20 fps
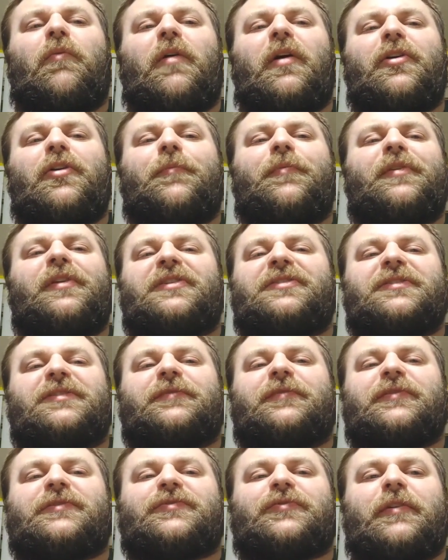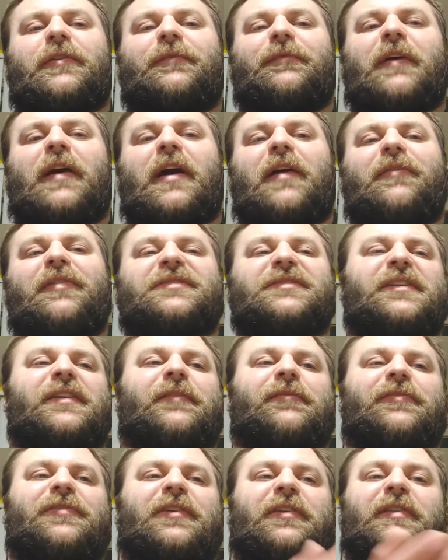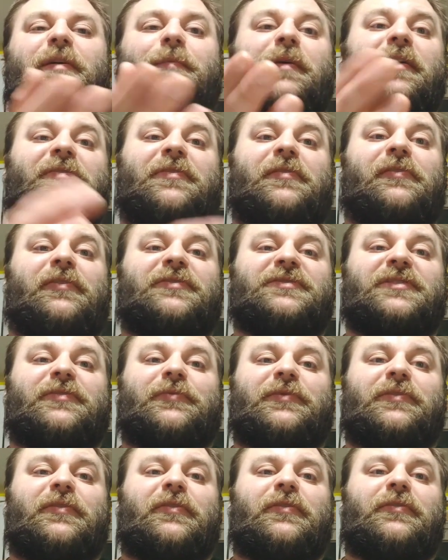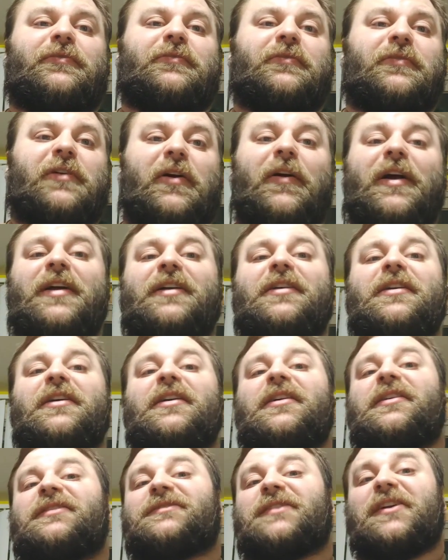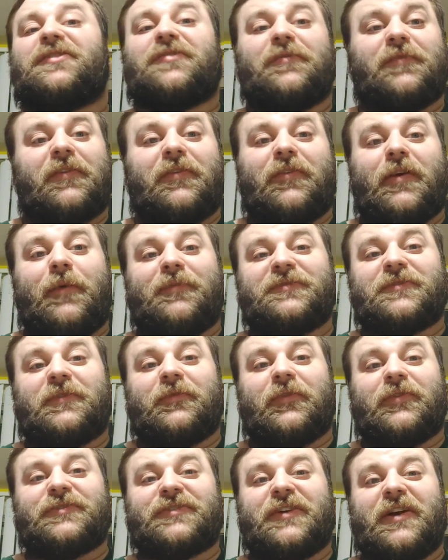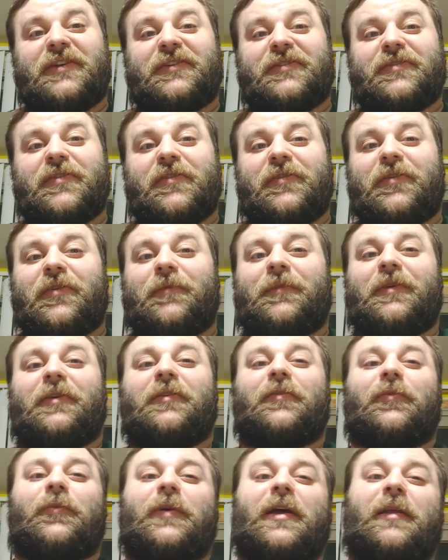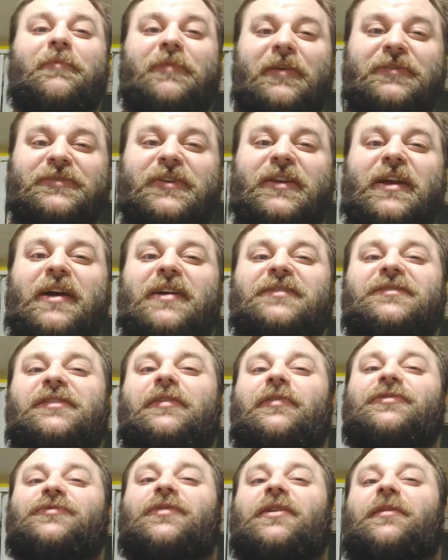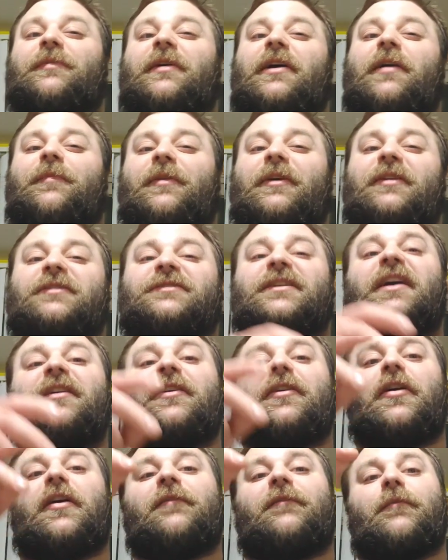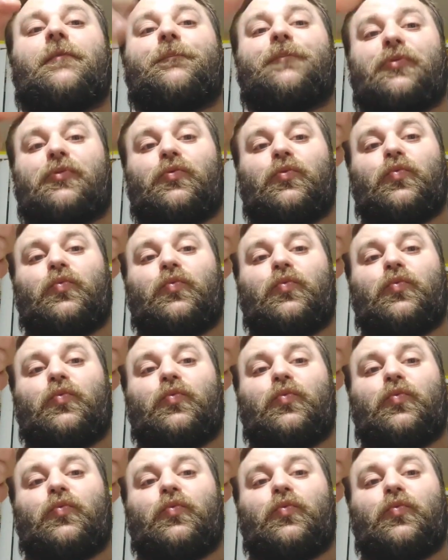what your predictions for Scream 5 is and if you think that Matthew Lillard is going to return. All right, stay tuned for another episode of Orange Glad You Don't Know Me, where random things are constantly always randomly happening. Signing off.